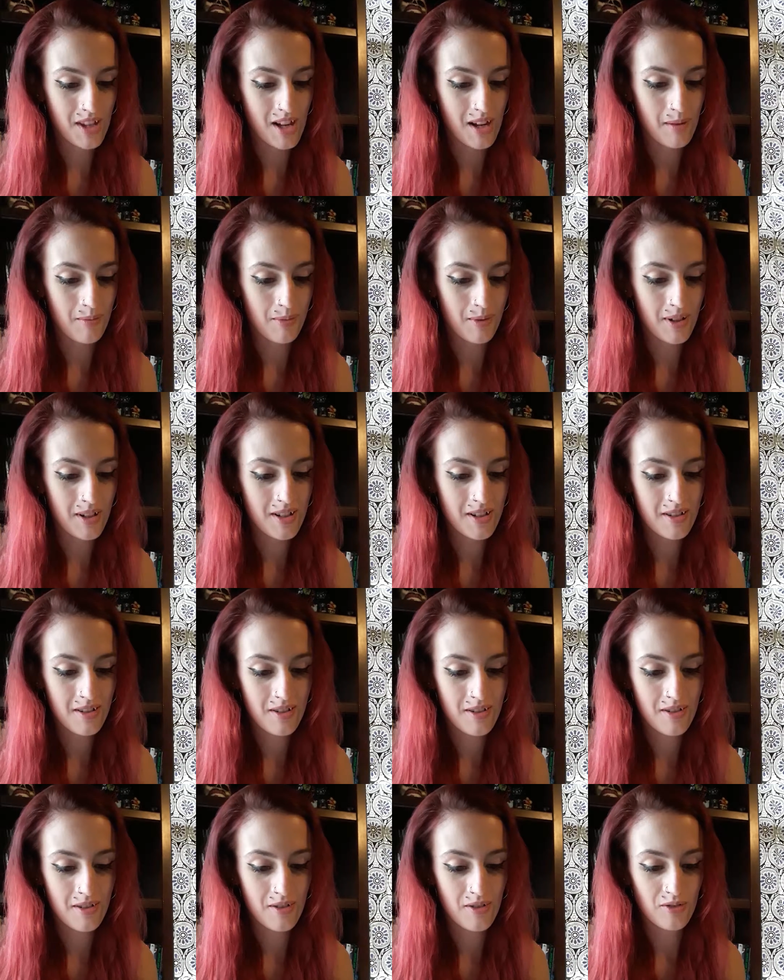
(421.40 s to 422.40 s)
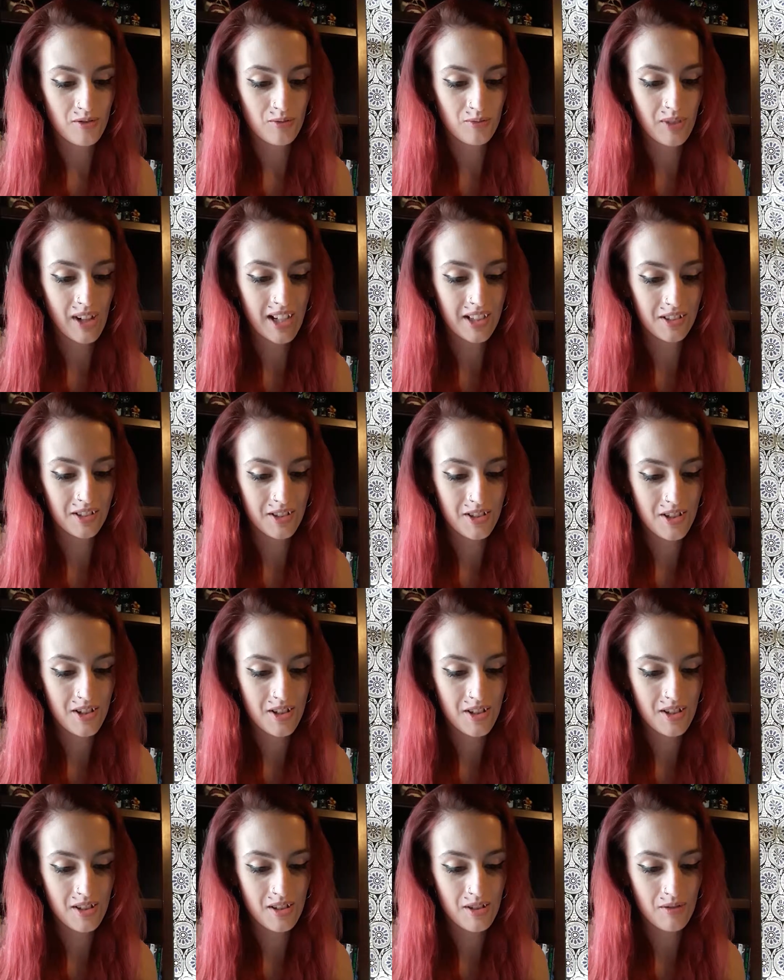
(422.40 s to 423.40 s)
the Opera,
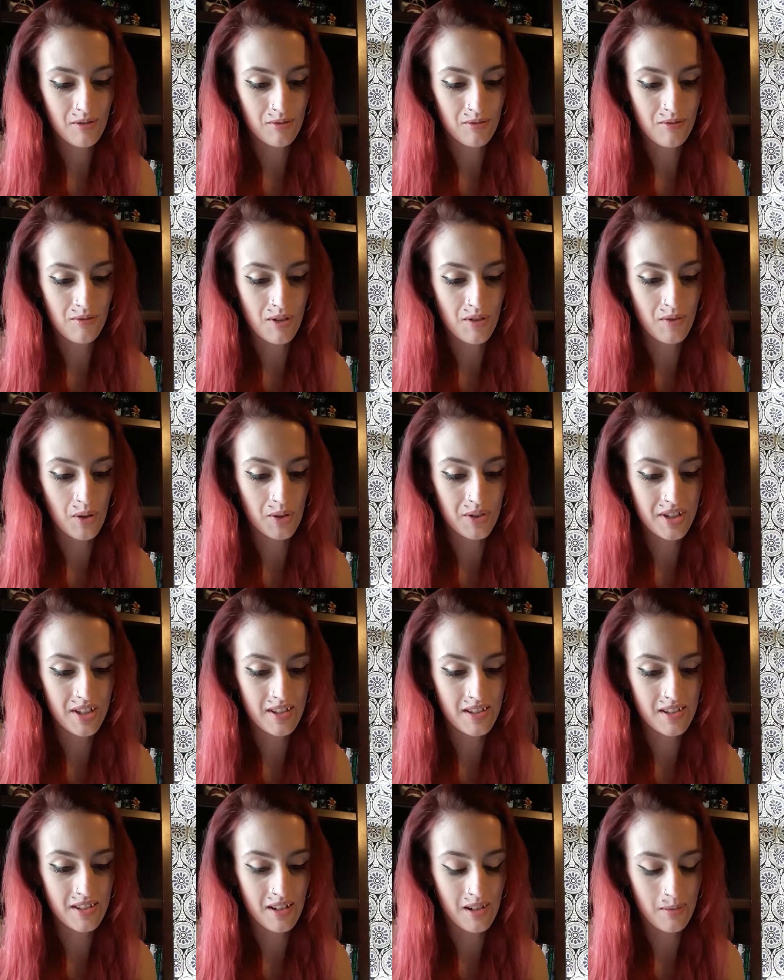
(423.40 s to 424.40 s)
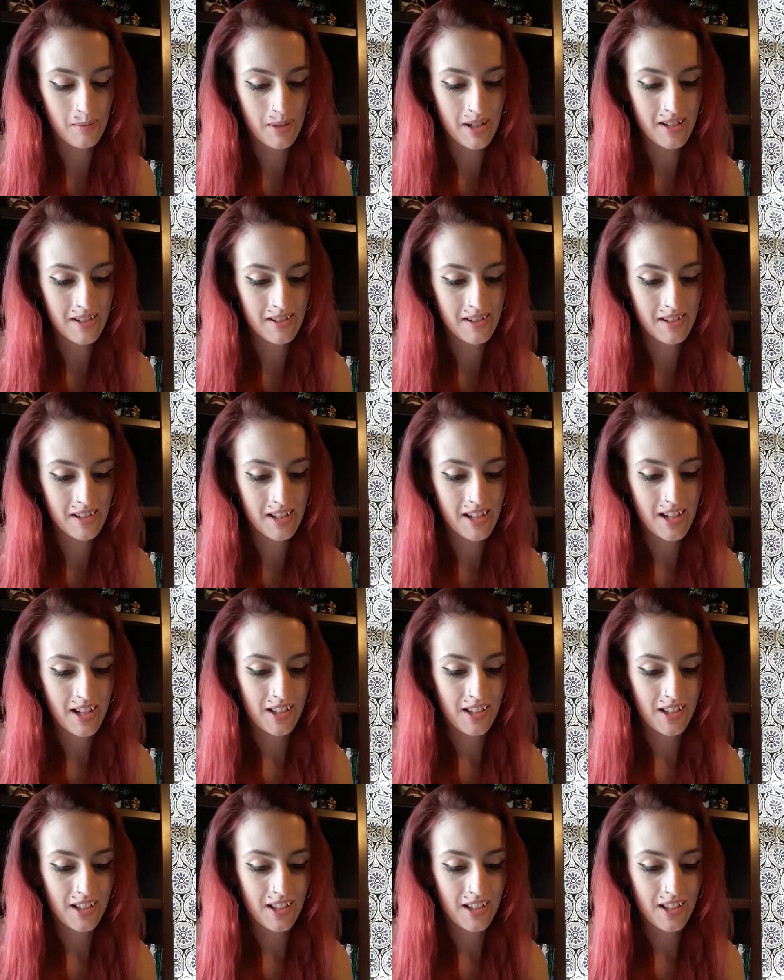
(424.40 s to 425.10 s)
Rattlers, Revolt of the Zombies,